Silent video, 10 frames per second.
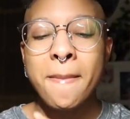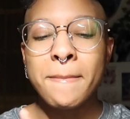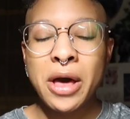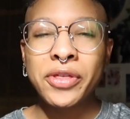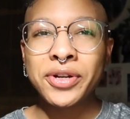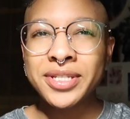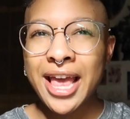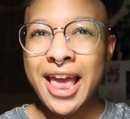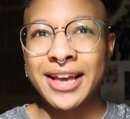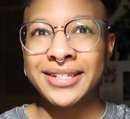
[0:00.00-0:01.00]
mother's
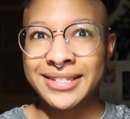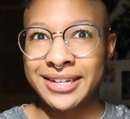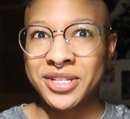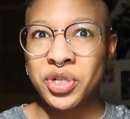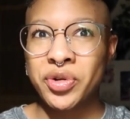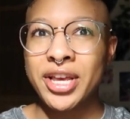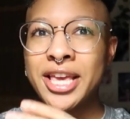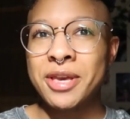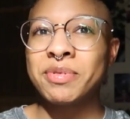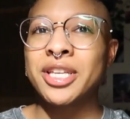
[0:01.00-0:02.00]
ancestry
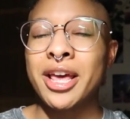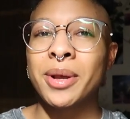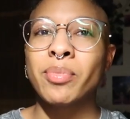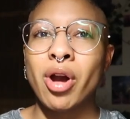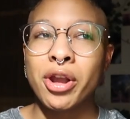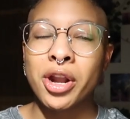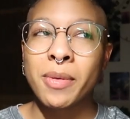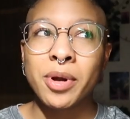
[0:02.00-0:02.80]
keeps getting brought up.